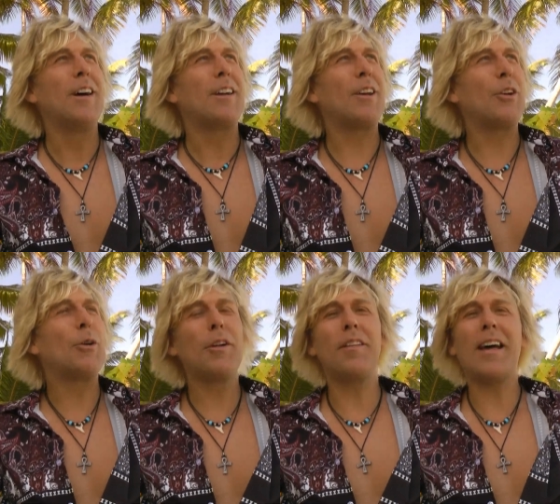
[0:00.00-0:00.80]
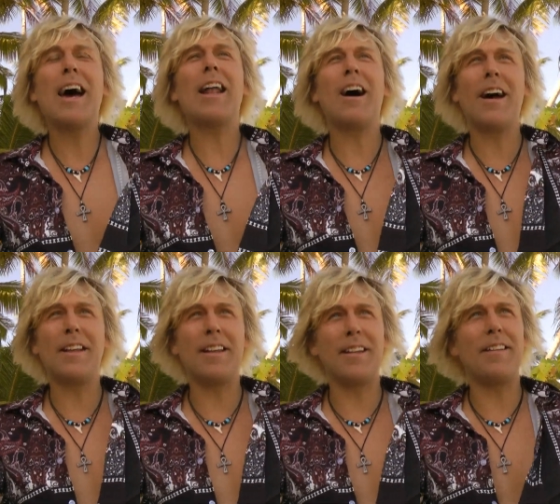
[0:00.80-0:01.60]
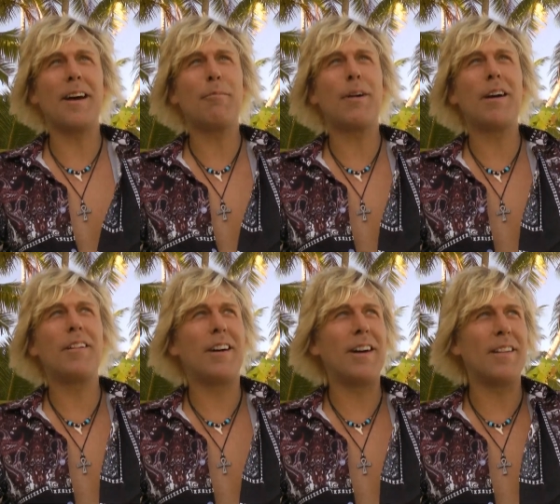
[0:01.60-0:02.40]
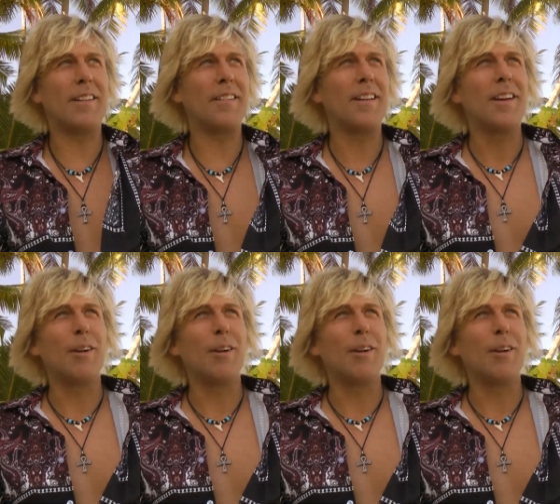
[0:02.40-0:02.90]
can go to that island, that private island,